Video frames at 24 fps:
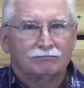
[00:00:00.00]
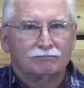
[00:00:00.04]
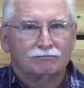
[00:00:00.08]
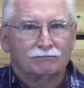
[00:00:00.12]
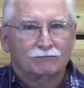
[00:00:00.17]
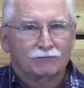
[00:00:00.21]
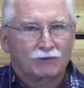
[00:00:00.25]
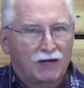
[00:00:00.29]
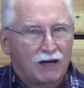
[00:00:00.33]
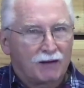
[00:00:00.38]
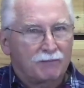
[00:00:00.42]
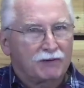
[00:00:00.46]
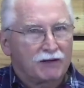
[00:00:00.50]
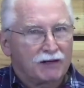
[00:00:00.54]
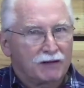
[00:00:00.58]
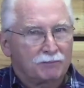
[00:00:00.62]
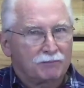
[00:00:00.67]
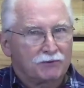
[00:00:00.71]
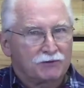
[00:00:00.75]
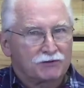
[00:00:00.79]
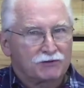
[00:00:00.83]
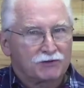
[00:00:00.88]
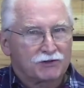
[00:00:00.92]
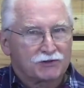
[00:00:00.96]
prominent
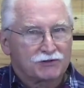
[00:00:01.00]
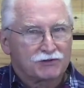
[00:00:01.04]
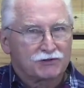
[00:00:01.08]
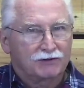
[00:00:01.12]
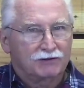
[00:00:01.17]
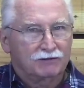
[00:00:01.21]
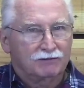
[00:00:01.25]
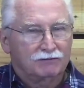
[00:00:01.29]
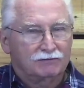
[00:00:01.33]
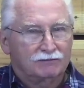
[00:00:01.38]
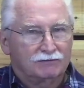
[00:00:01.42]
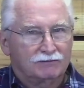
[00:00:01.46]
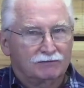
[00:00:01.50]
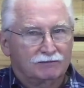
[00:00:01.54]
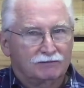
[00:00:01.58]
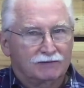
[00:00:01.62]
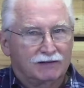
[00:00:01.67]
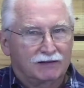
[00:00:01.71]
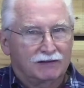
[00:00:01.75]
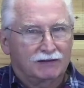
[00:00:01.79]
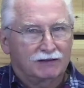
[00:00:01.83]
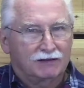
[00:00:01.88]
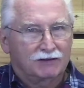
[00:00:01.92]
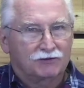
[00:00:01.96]
position
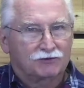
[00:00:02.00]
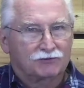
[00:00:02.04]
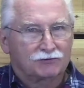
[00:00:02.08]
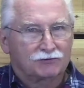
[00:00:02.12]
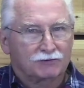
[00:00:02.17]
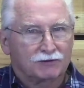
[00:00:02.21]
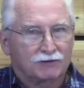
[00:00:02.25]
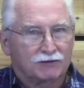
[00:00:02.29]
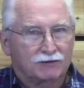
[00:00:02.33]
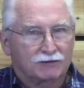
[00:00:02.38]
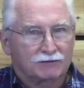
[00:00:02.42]
in Israel.